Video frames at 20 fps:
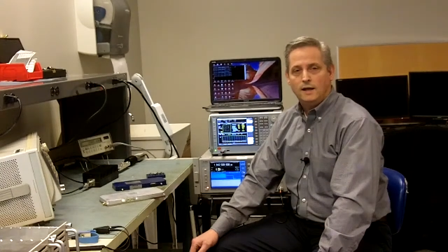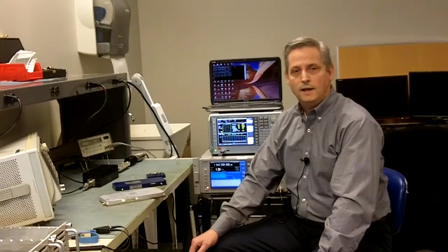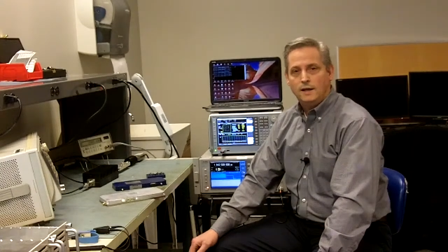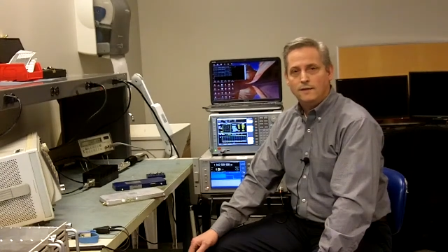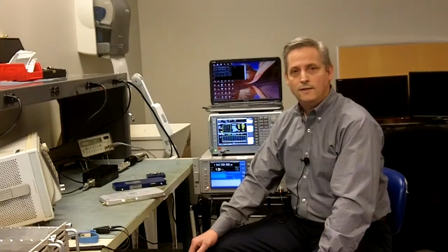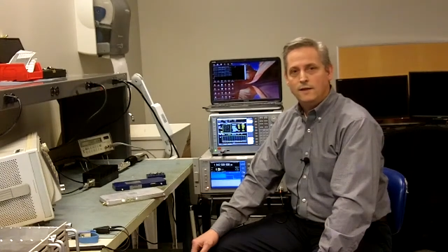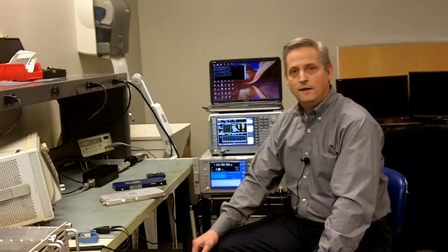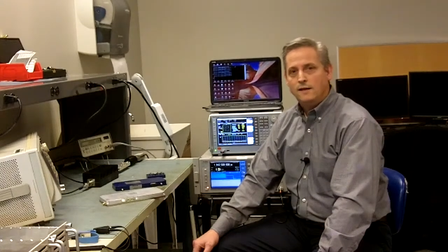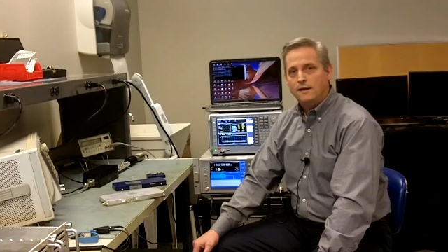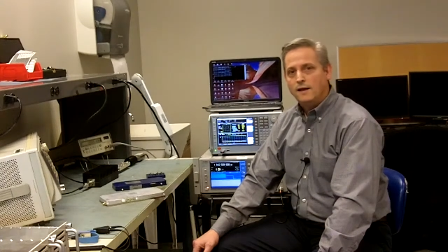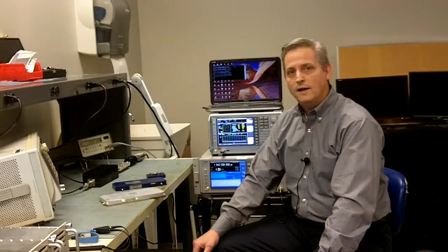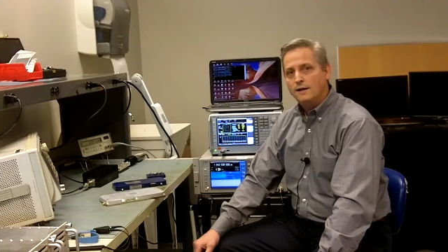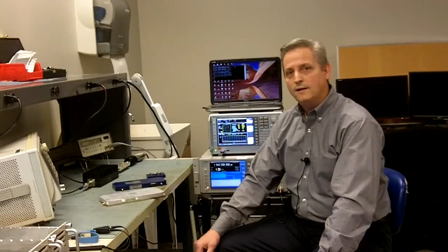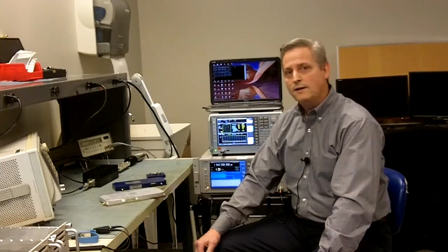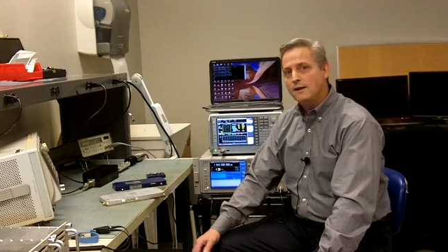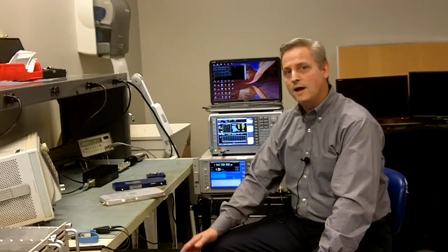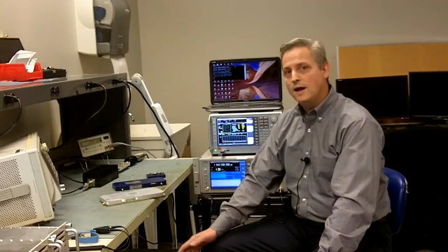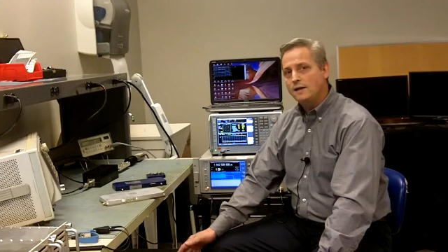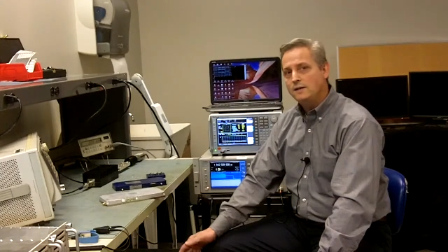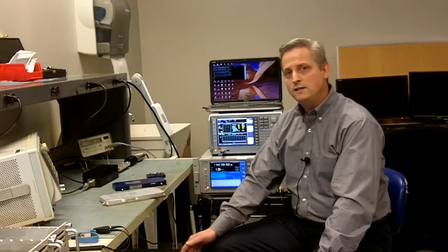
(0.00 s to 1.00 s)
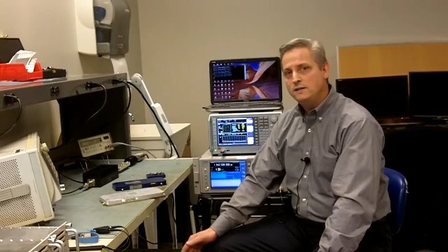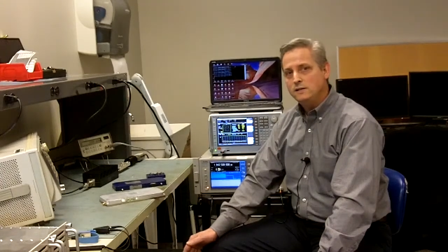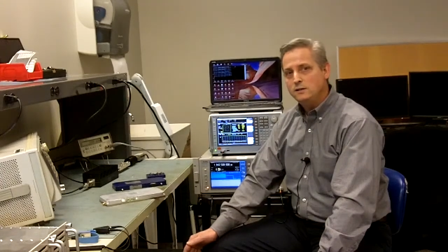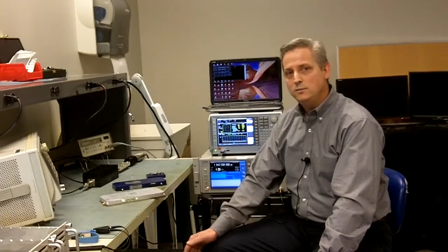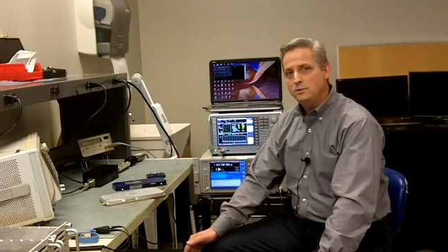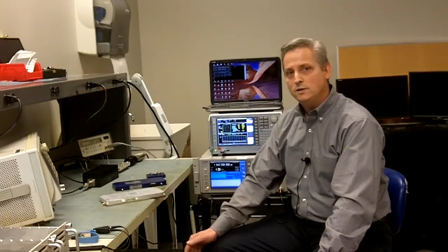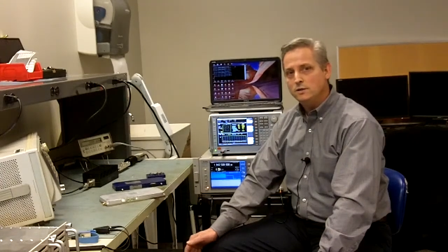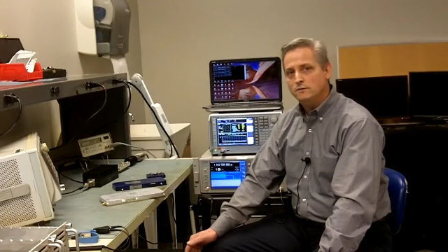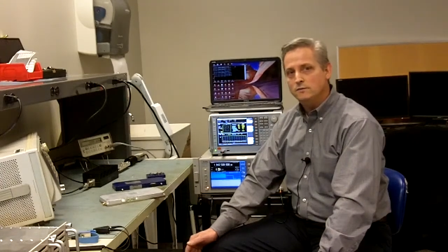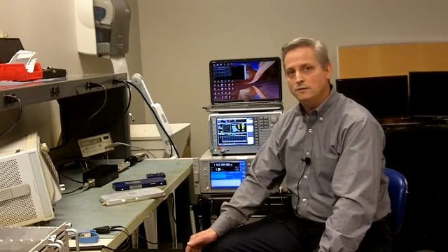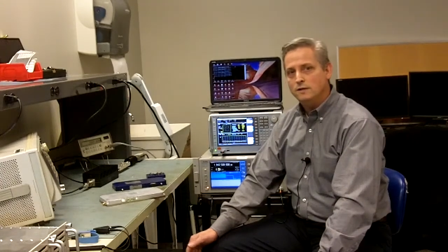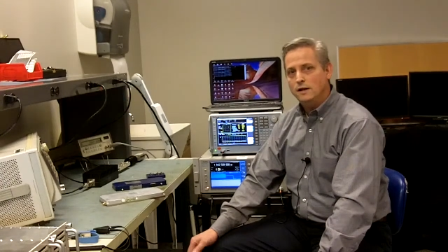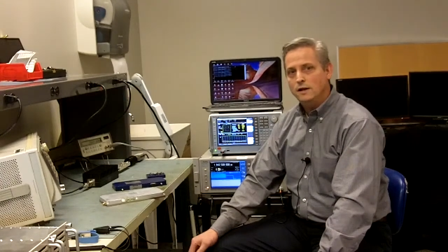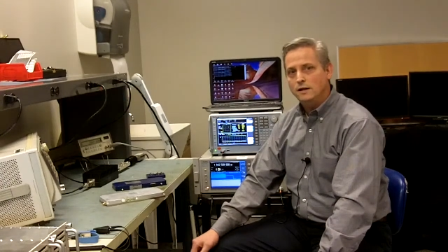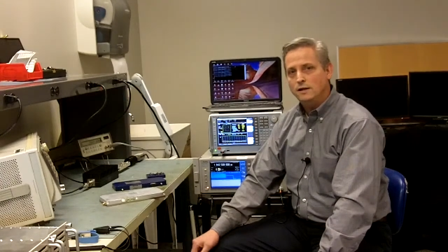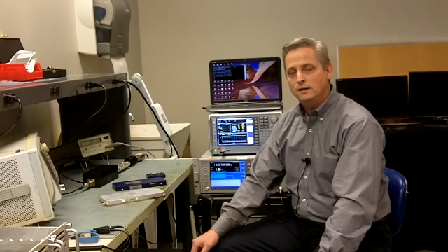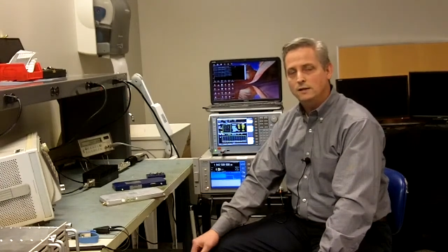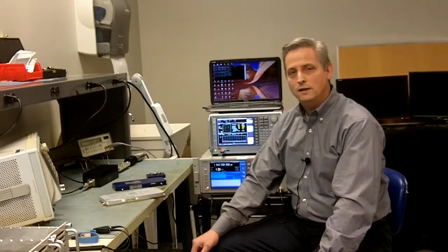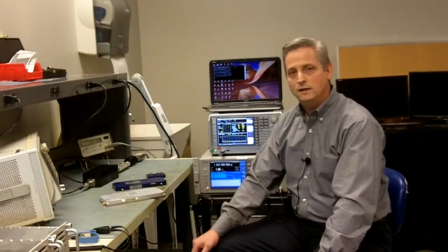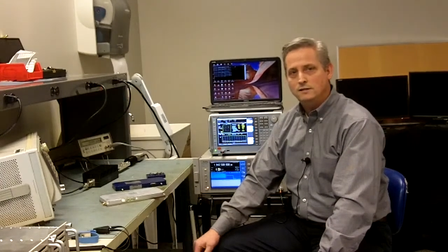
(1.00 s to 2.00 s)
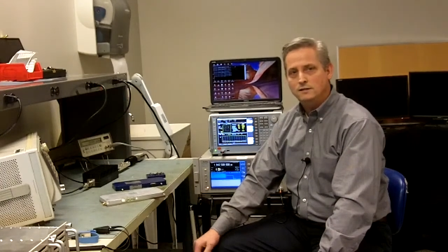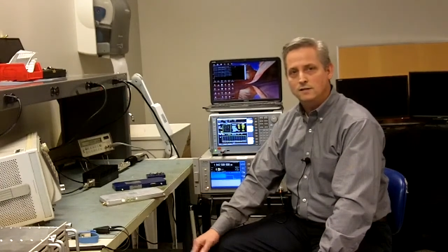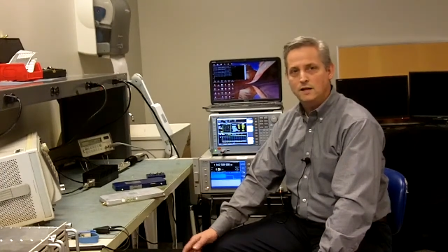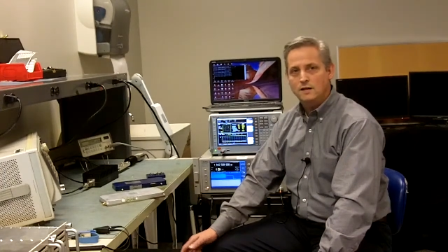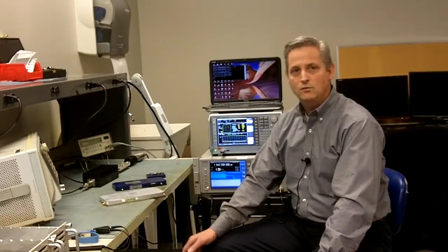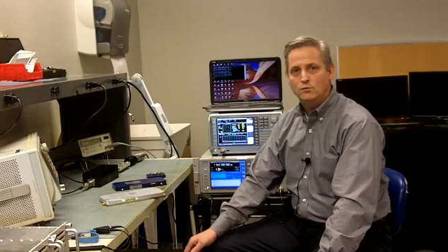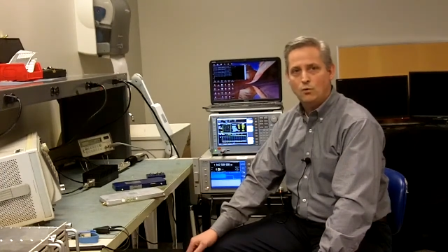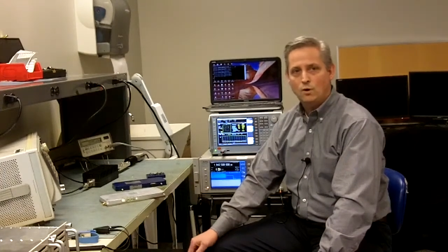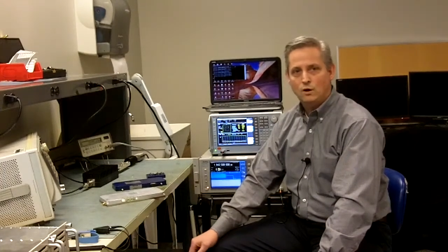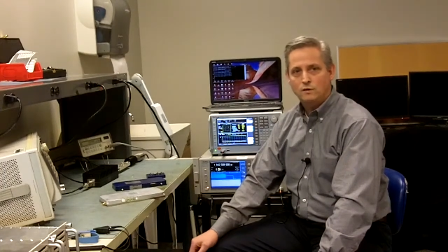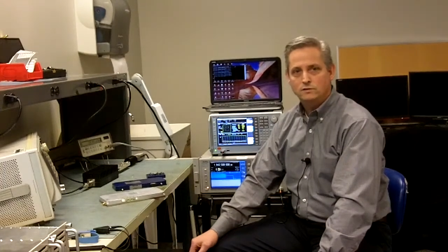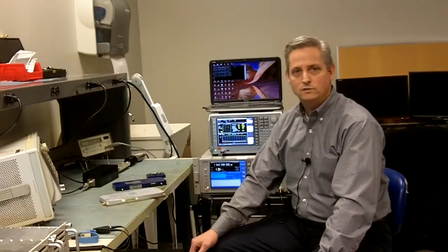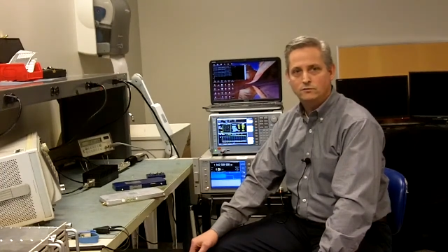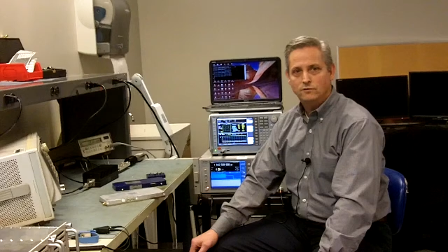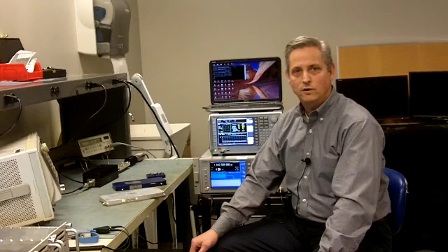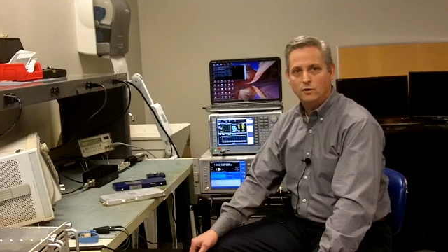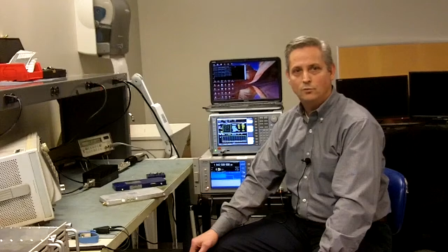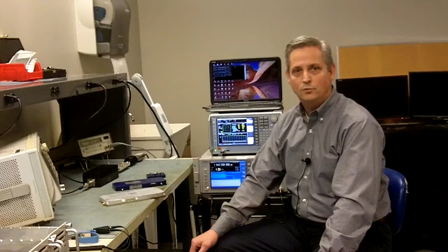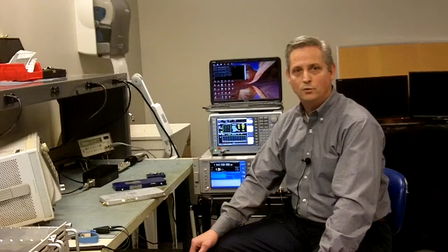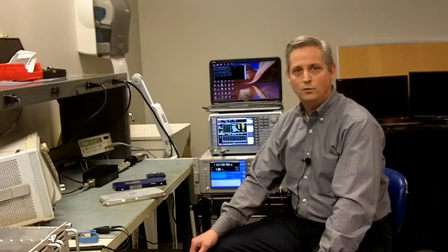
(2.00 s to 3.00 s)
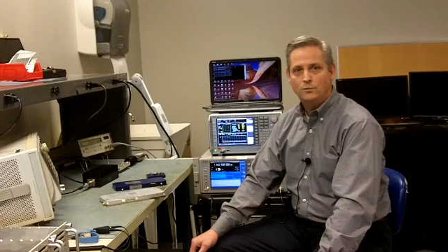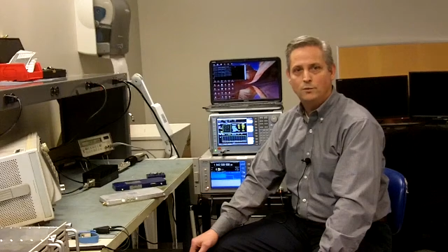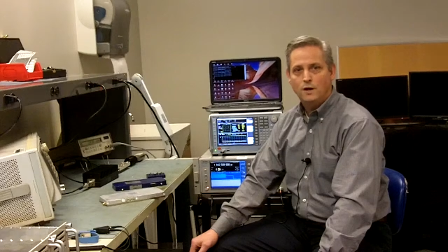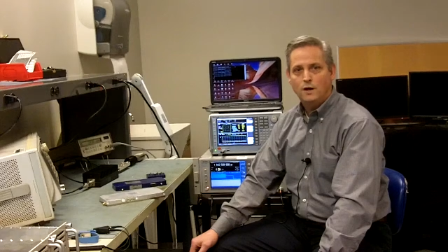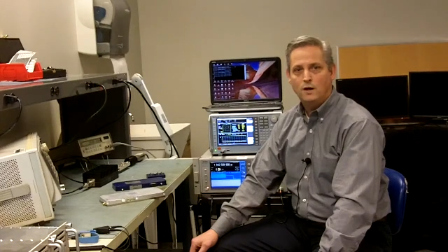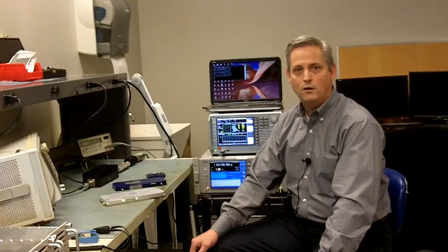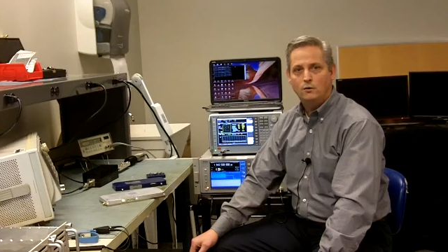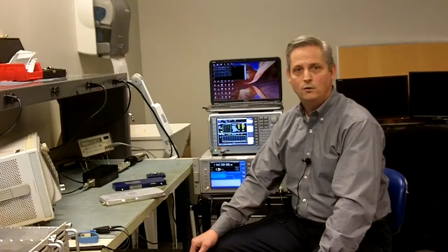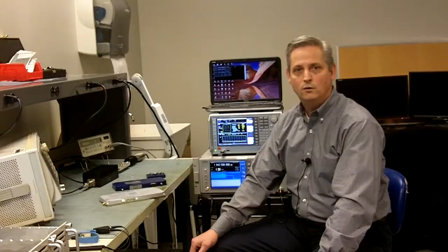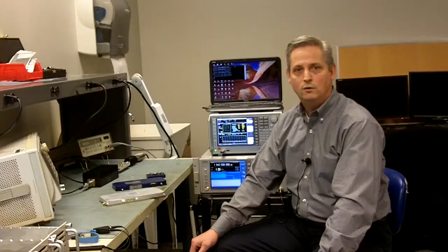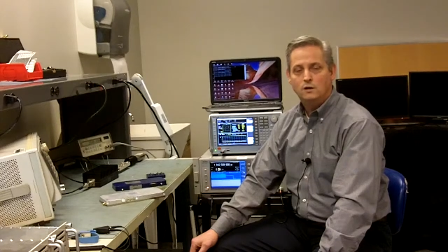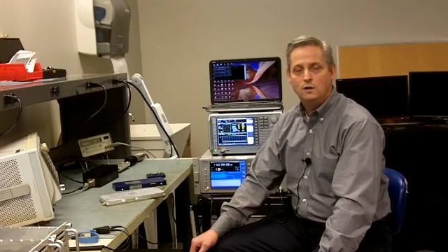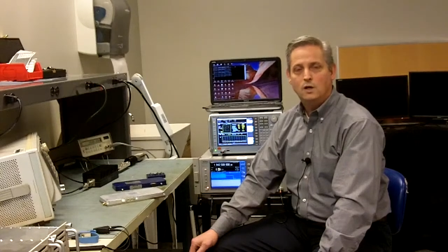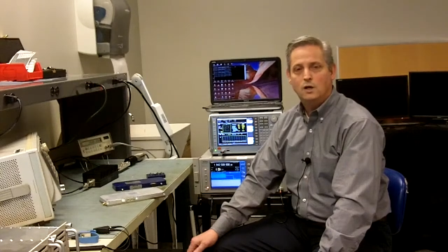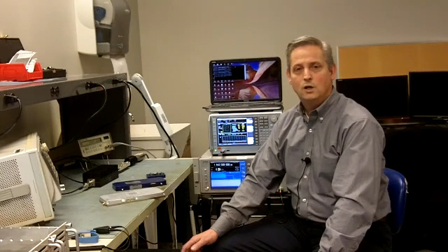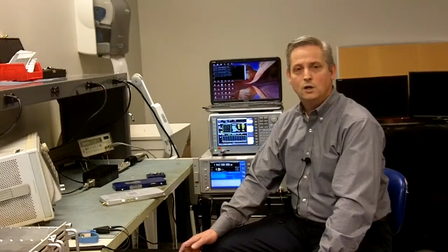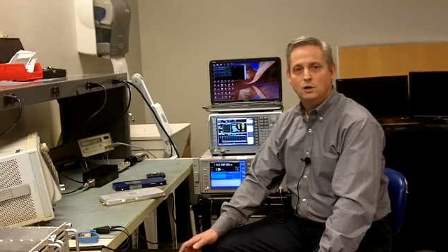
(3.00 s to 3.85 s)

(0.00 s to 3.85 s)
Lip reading: and then had 9 dB of gain at 10 watts of output power,